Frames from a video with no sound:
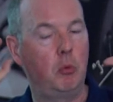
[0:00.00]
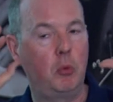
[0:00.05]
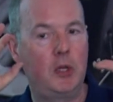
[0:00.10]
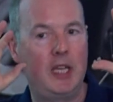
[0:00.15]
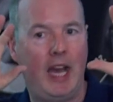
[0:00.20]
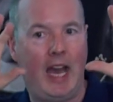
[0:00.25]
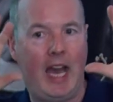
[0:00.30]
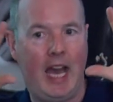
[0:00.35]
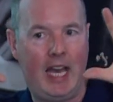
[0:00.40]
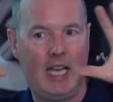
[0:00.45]

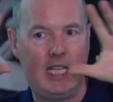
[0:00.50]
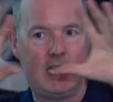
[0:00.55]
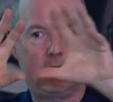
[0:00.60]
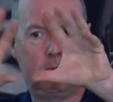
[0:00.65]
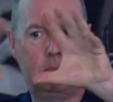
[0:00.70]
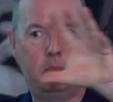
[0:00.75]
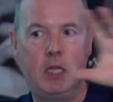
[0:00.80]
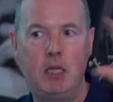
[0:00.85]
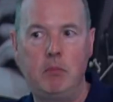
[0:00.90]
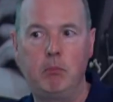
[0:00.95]
We
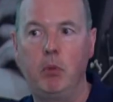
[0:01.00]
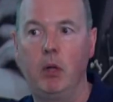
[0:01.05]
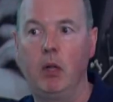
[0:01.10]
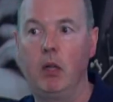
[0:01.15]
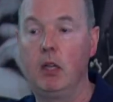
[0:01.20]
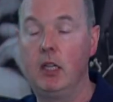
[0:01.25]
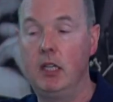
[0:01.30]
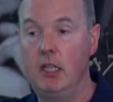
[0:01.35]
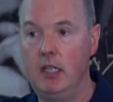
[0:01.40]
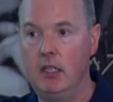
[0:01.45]
asked
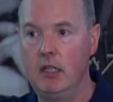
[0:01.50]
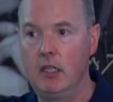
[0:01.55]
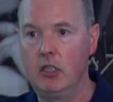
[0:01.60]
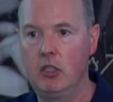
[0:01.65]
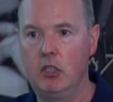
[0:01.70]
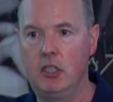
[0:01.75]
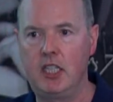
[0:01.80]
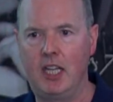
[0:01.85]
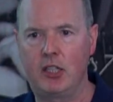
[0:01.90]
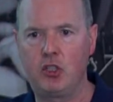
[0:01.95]
people,
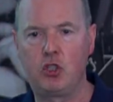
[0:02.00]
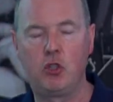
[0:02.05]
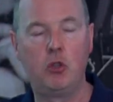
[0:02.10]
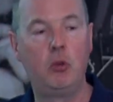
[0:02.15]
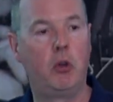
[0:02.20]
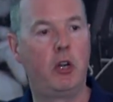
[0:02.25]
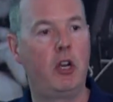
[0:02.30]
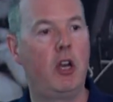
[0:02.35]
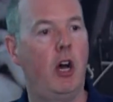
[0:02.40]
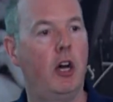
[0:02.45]
is that true
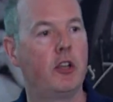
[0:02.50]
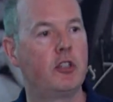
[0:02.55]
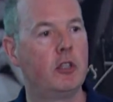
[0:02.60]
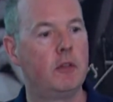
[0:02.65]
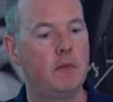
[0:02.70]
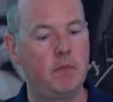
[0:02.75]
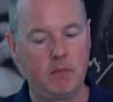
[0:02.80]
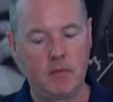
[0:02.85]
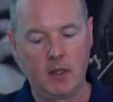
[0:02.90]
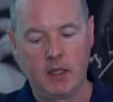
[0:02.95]
or
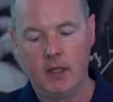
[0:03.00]
not?